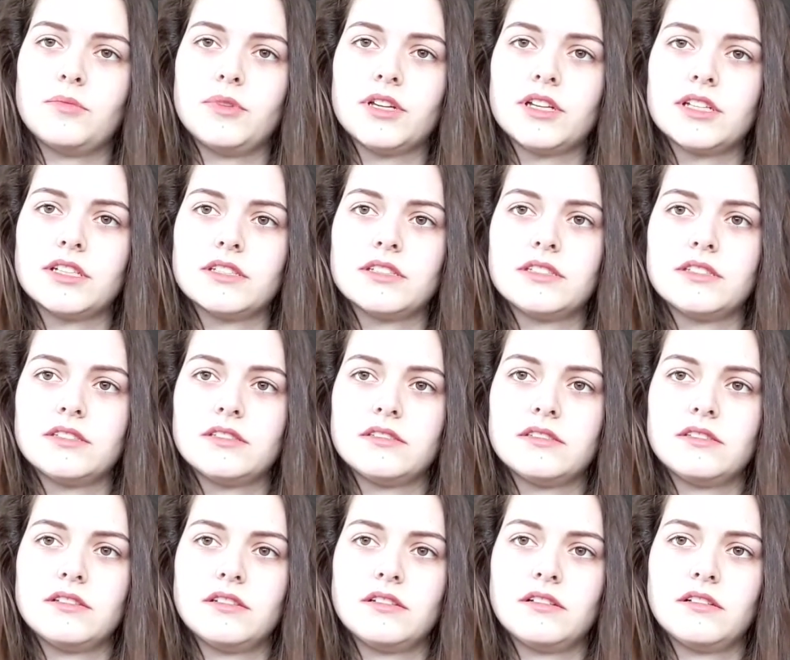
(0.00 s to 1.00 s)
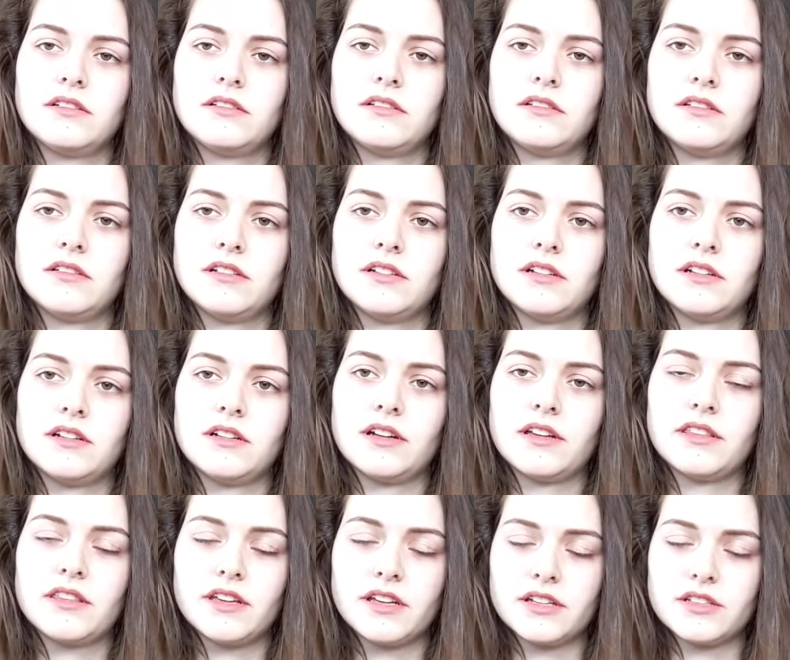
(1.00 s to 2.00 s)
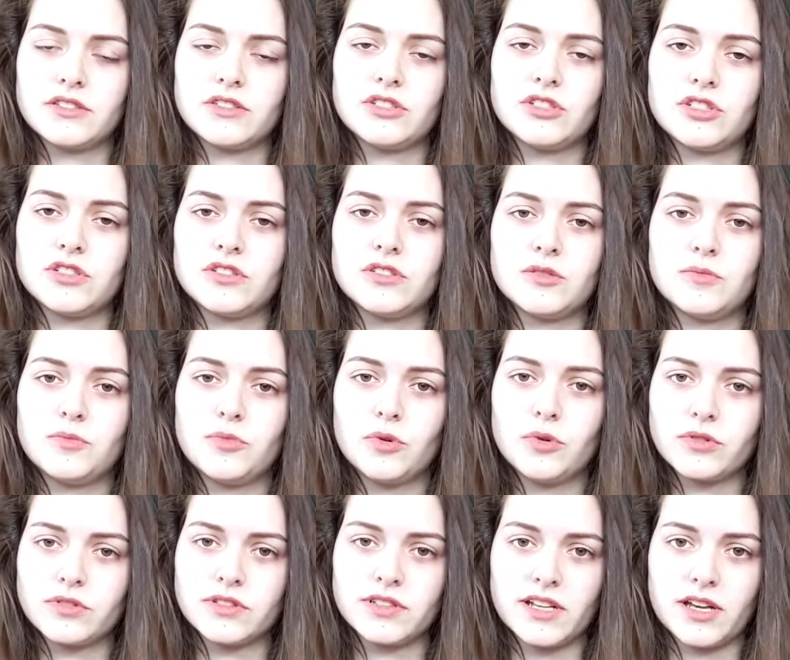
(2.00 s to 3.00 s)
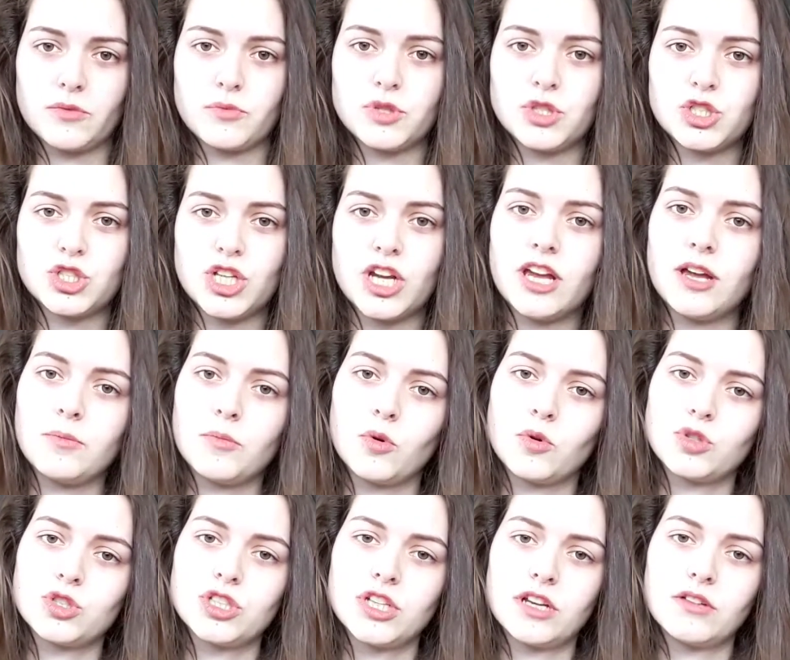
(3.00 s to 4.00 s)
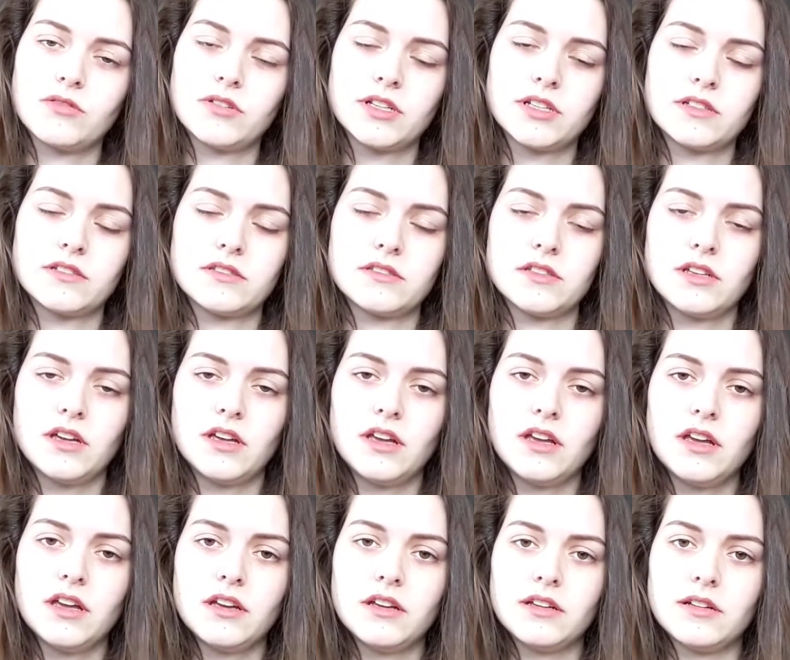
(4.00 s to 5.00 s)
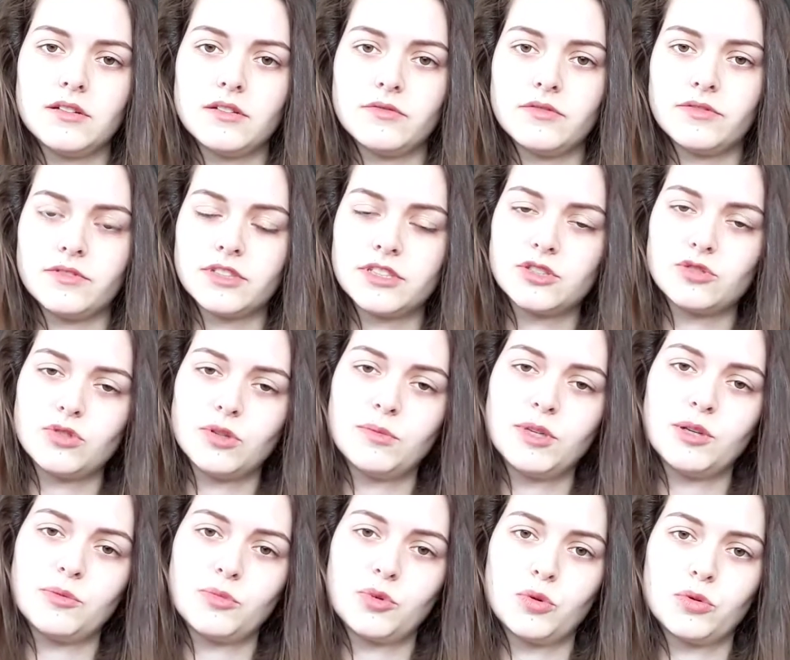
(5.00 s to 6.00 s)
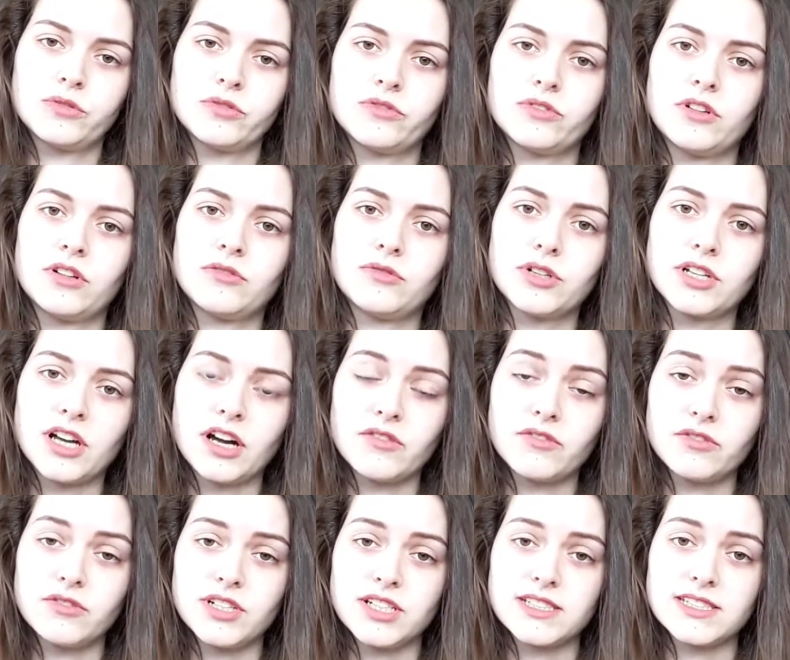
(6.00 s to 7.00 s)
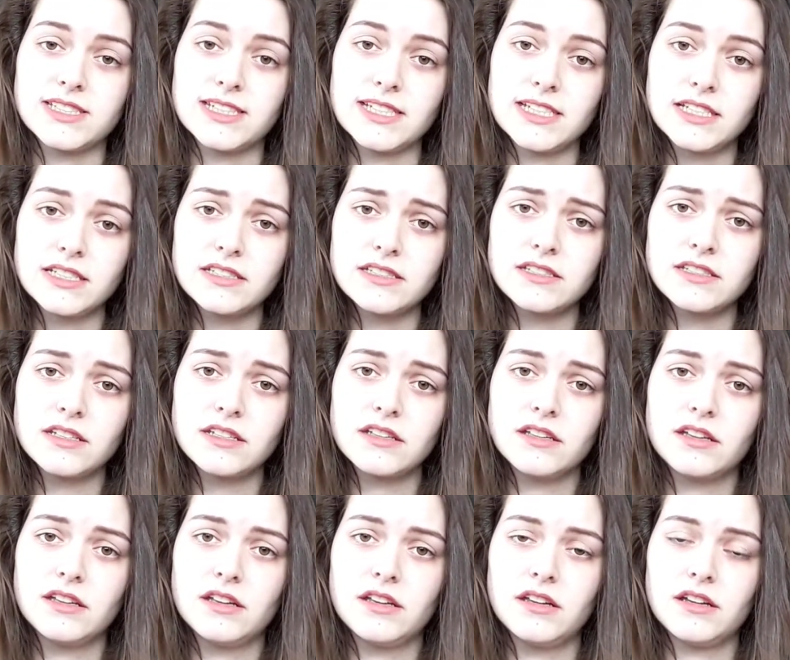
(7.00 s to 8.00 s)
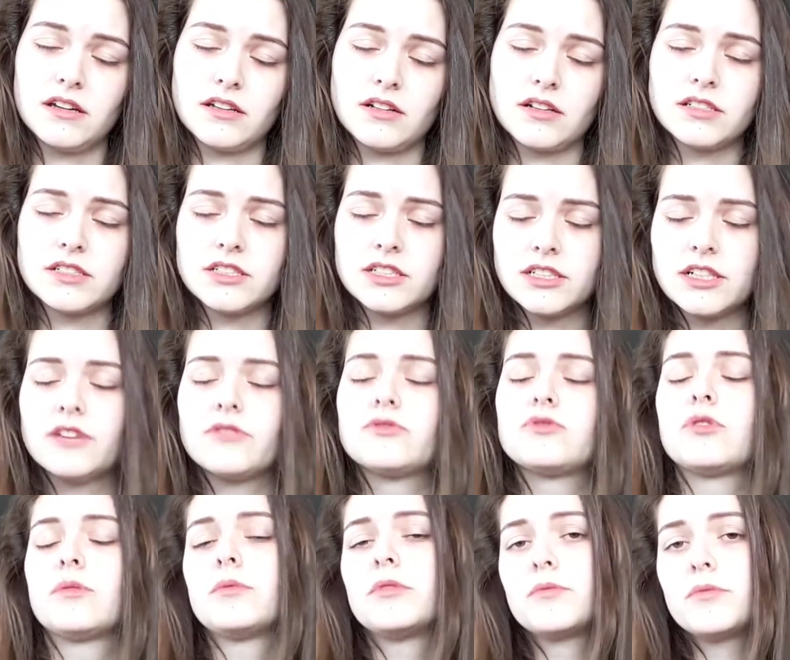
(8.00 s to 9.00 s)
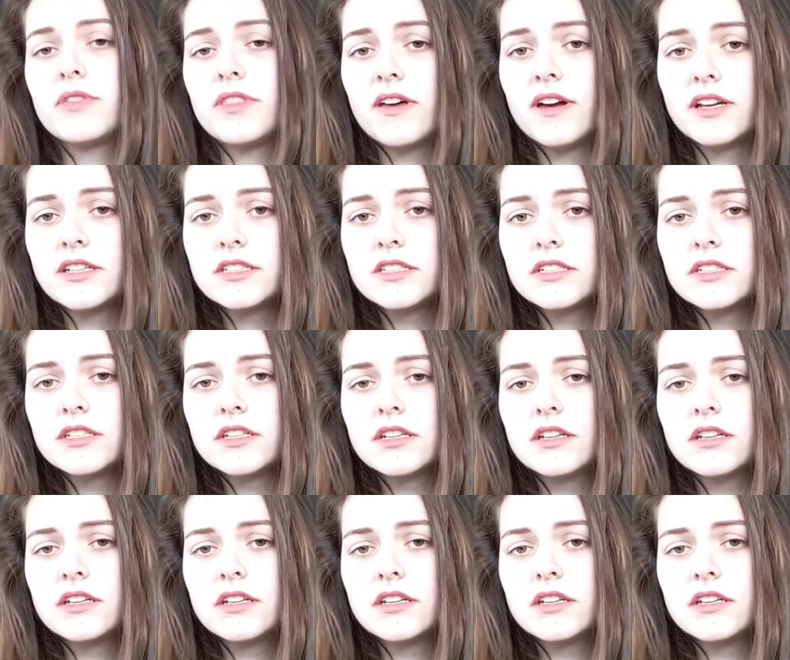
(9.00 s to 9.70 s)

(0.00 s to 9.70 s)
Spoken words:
Because I think it's just important that we share more. Sharing is extremely important for our recovery as it is, and I still have trouble with that.